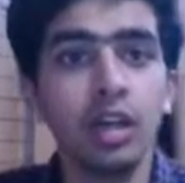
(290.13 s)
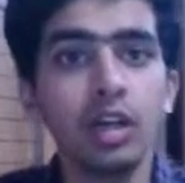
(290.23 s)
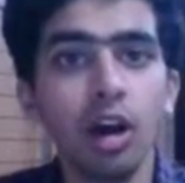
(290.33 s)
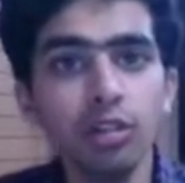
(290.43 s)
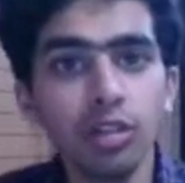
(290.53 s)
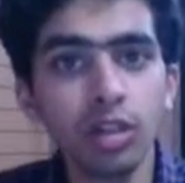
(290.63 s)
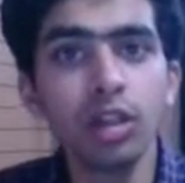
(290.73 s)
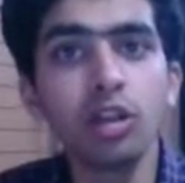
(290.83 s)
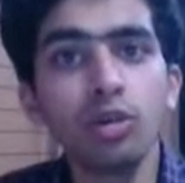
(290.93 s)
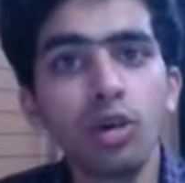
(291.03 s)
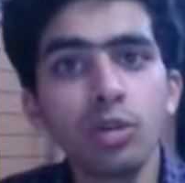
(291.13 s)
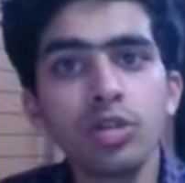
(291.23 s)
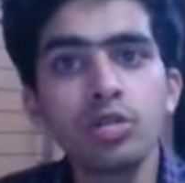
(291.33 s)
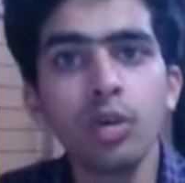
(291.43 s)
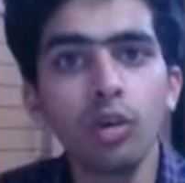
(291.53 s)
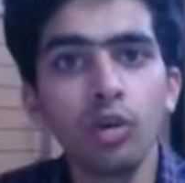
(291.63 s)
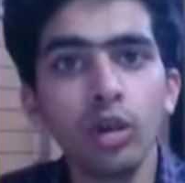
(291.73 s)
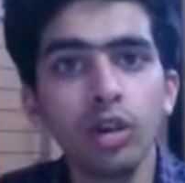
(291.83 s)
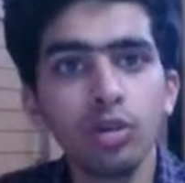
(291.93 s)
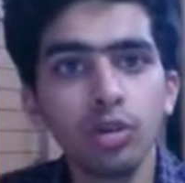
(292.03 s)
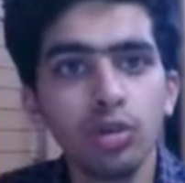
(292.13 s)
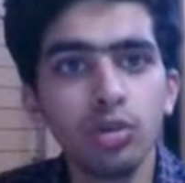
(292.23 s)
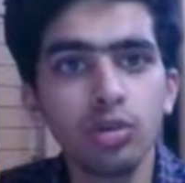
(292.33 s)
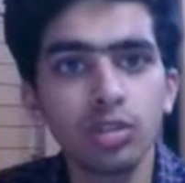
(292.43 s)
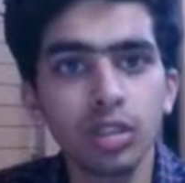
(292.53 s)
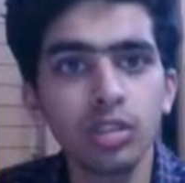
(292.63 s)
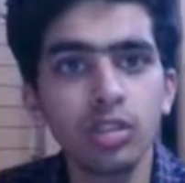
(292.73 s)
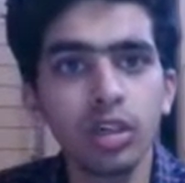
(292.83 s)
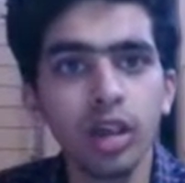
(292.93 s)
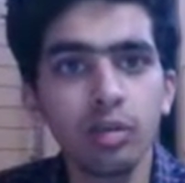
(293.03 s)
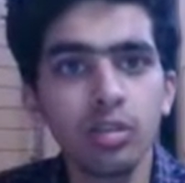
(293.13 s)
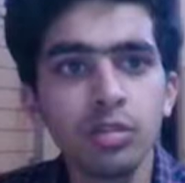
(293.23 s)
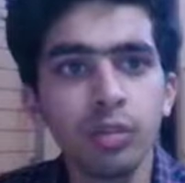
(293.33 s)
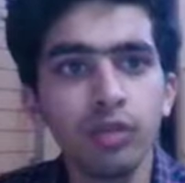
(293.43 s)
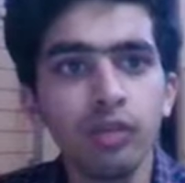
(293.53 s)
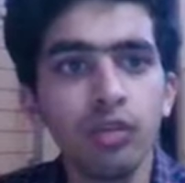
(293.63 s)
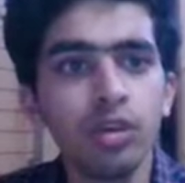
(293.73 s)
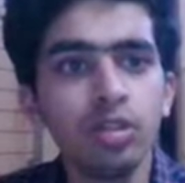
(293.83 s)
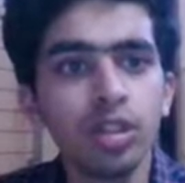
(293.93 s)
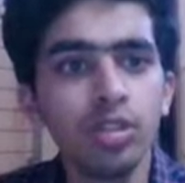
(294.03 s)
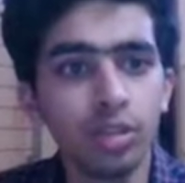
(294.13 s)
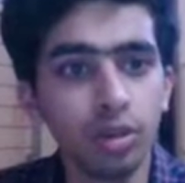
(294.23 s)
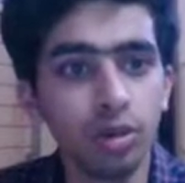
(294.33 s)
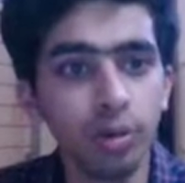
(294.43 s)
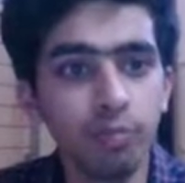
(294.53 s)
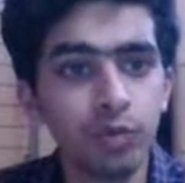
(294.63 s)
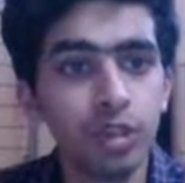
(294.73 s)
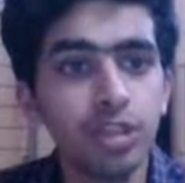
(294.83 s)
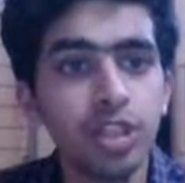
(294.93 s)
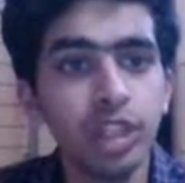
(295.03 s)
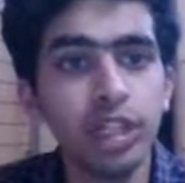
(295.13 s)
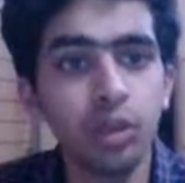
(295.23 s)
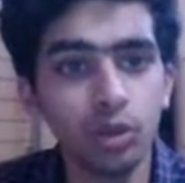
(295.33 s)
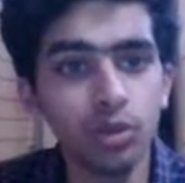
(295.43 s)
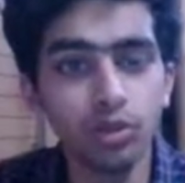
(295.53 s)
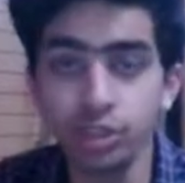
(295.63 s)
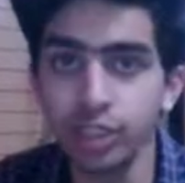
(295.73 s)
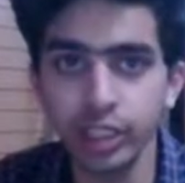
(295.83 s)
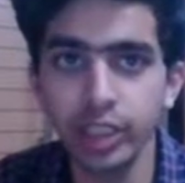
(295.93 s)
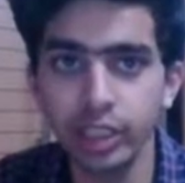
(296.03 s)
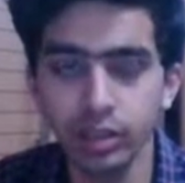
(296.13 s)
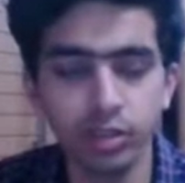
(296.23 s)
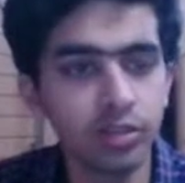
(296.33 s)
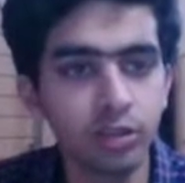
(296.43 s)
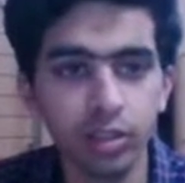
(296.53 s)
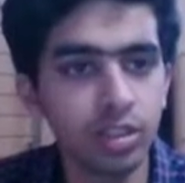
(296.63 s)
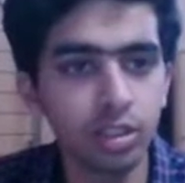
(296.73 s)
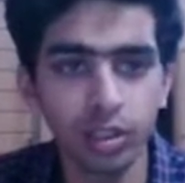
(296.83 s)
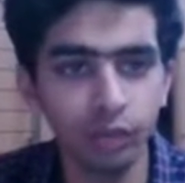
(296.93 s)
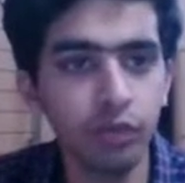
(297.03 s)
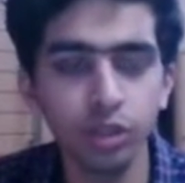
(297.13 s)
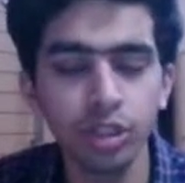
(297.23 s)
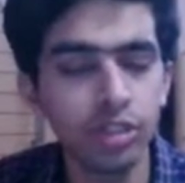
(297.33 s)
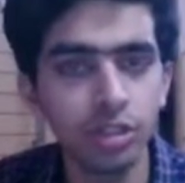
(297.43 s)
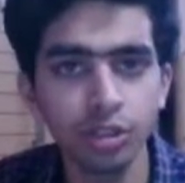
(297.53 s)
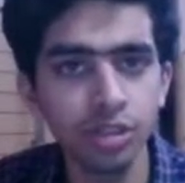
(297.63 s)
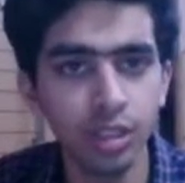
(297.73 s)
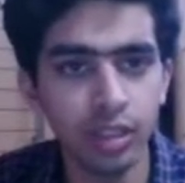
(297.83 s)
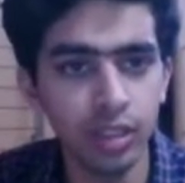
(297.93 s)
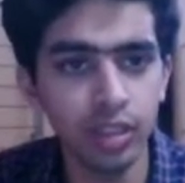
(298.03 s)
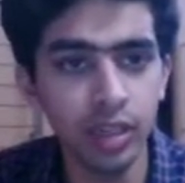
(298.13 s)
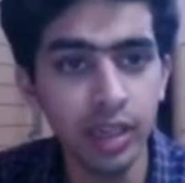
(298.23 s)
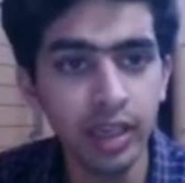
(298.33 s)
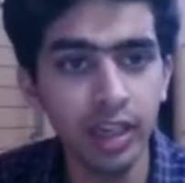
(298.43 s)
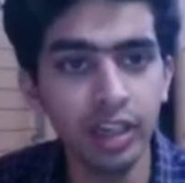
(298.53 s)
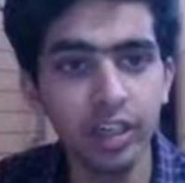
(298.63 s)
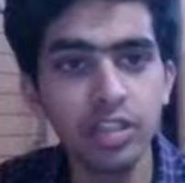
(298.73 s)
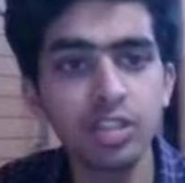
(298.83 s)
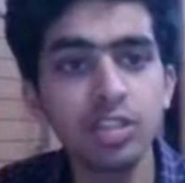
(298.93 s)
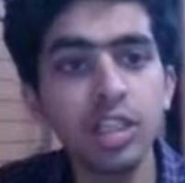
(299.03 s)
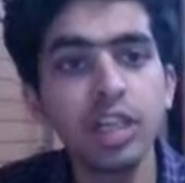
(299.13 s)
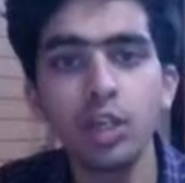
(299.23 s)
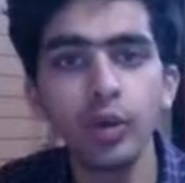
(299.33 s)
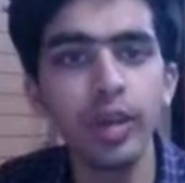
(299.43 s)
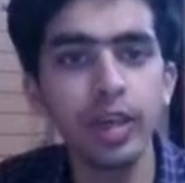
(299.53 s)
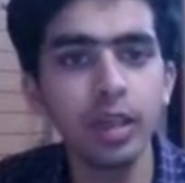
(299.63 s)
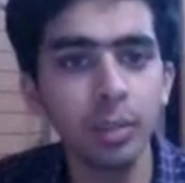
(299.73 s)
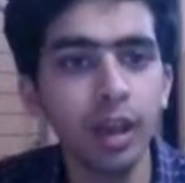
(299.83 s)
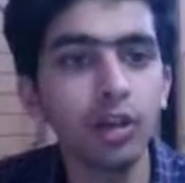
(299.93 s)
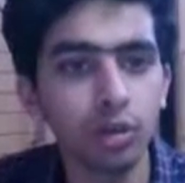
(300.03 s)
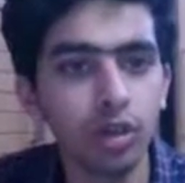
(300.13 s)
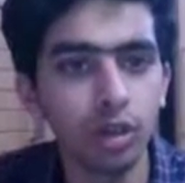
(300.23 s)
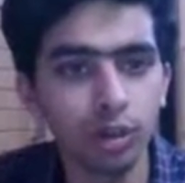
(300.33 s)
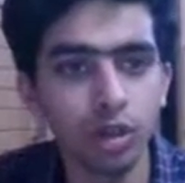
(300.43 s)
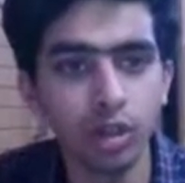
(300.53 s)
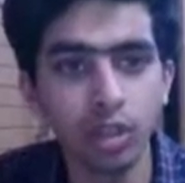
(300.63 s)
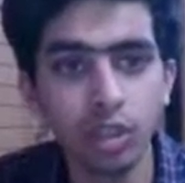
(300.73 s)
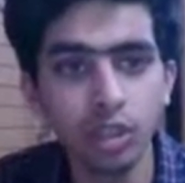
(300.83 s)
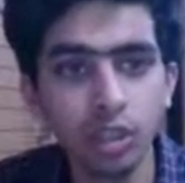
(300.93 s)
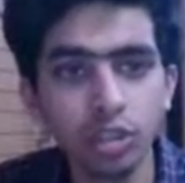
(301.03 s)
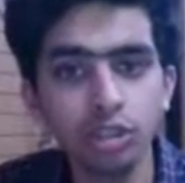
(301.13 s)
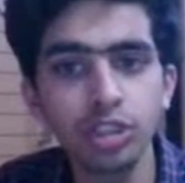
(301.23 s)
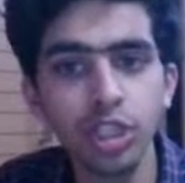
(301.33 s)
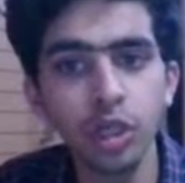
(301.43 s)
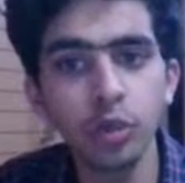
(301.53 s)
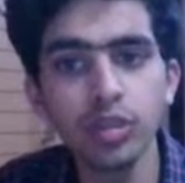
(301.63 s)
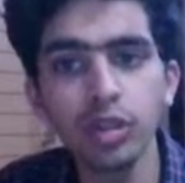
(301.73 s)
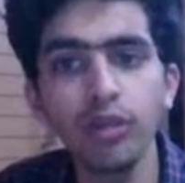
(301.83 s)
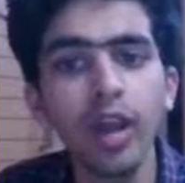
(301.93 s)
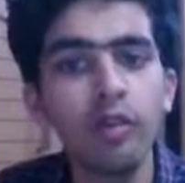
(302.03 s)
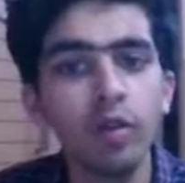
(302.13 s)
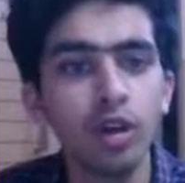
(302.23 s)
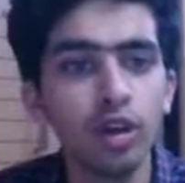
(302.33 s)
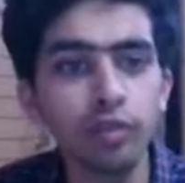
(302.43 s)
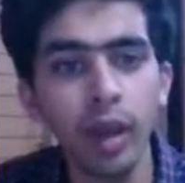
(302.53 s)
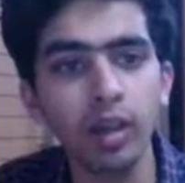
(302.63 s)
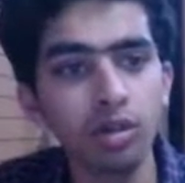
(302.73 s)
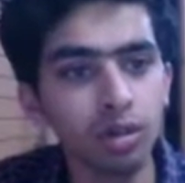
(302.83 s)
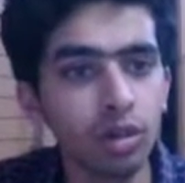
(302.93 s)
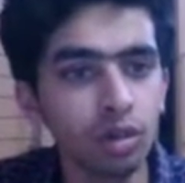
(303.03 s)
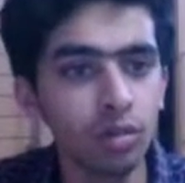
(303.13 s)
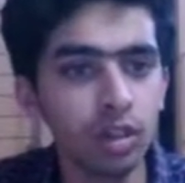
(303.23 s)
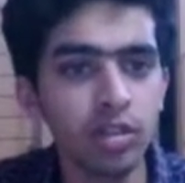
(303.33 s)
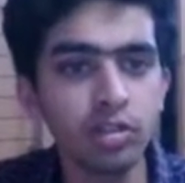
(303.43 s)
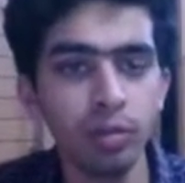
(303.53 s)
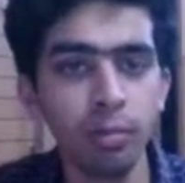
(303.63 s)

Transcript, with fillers: now the controller which we are going to use is the msp 430 G2 series uh, 430 series and it's G2ET microcontroller. So G2 is the family of microcontrollers